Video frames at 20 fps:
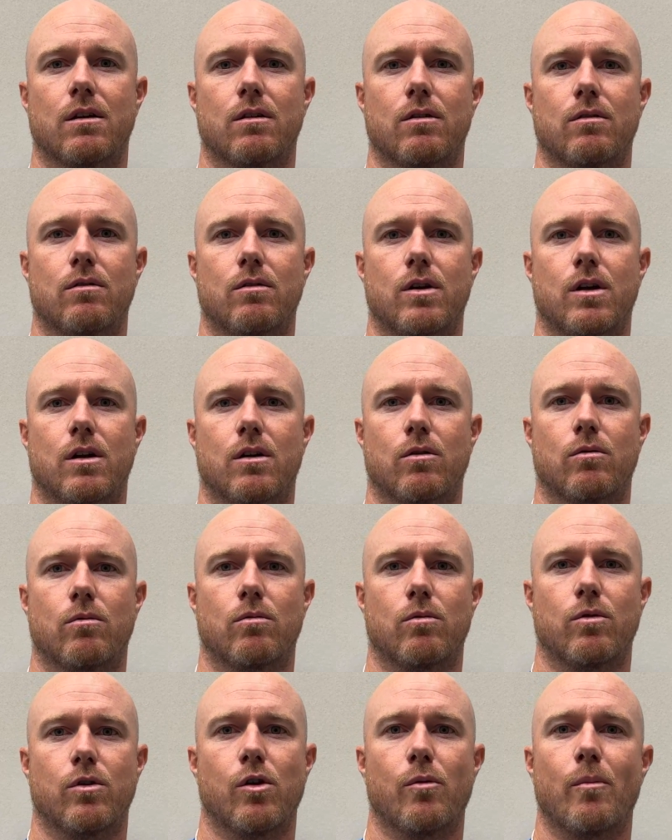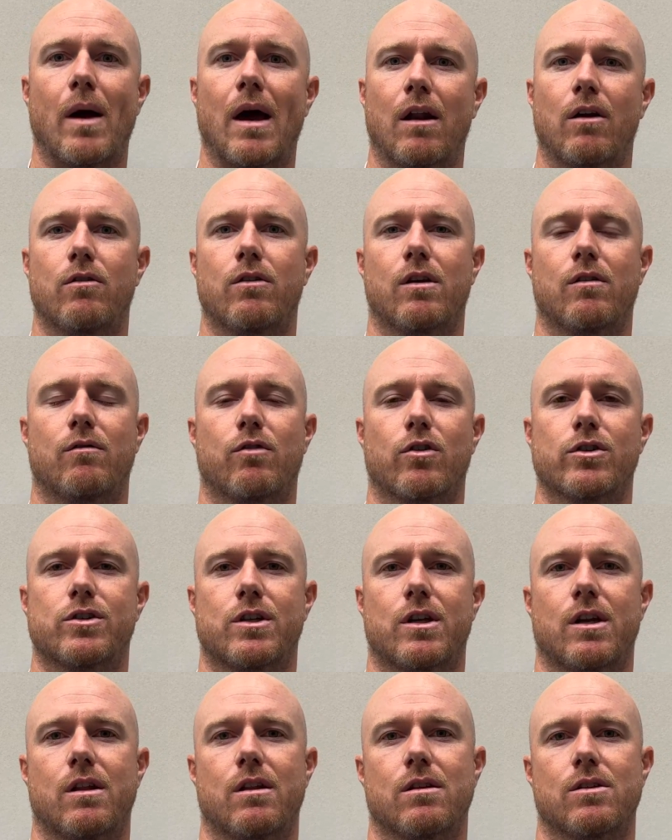no matter the
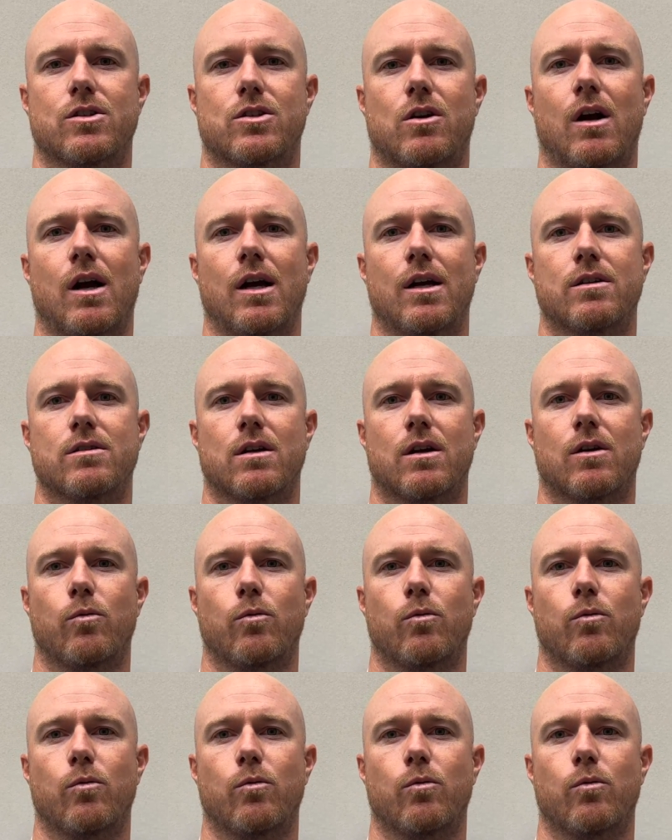adversity that strikes,